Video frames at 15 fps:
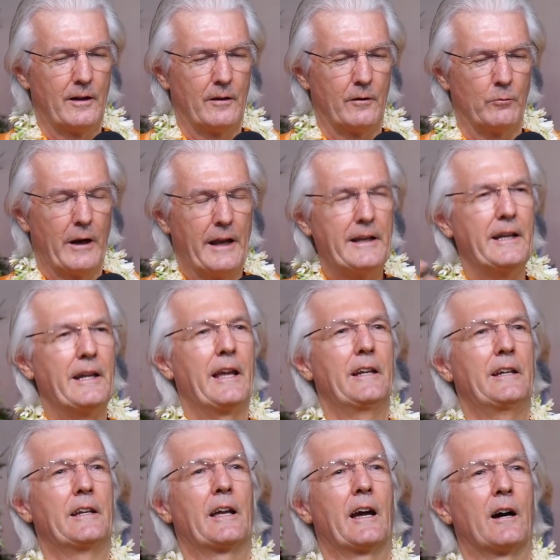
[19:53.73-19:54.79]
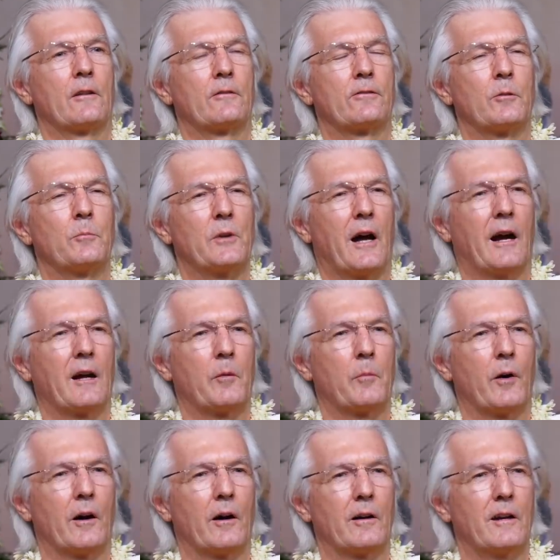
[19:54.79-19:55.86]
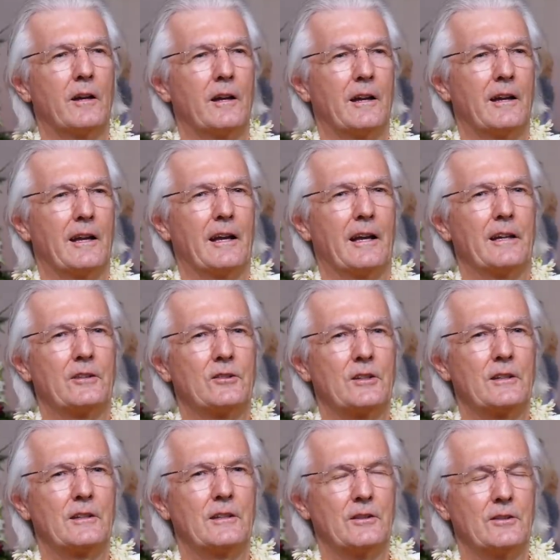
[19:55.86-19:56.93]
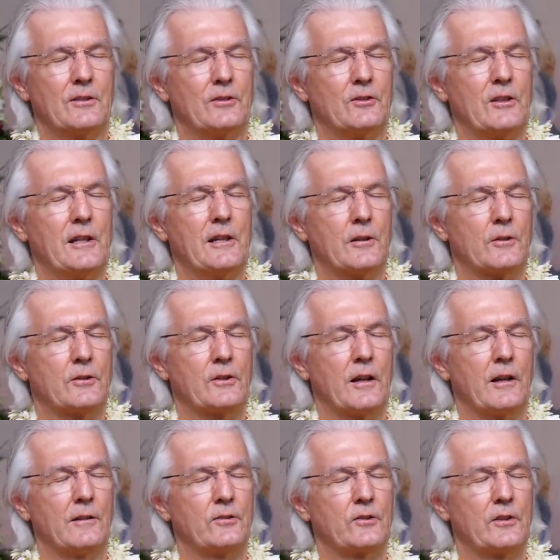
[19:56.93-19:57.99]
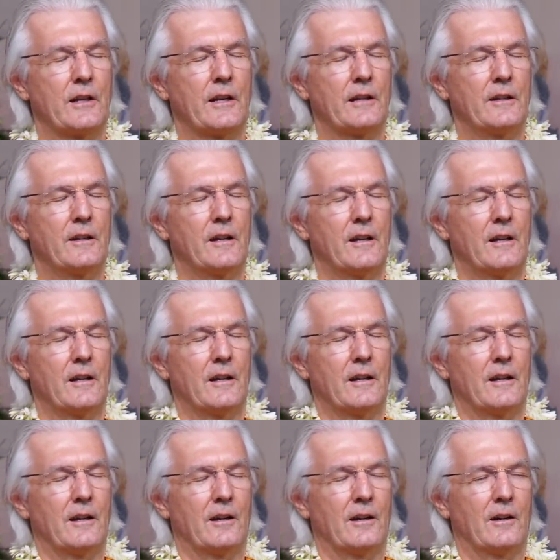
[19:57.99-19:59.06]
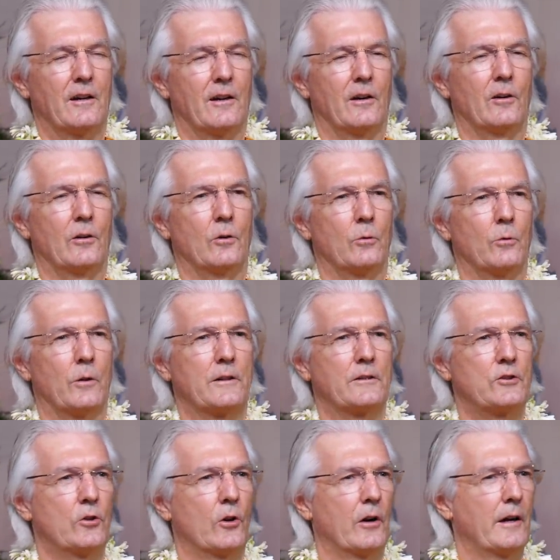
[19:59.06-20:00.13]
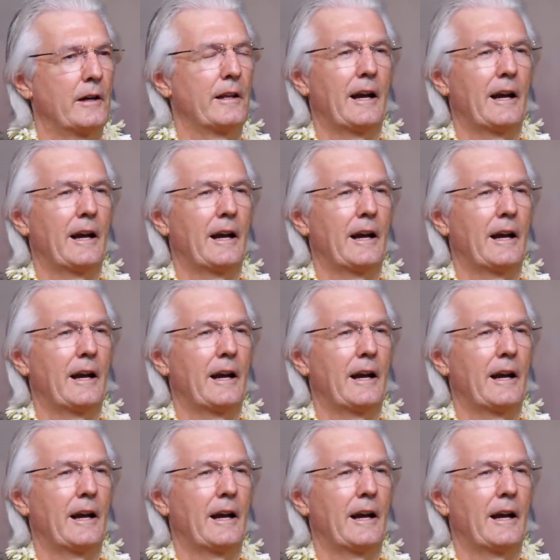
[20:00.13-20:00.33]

radiating out from Daya Ma. And she, she herself said, oh, what joy.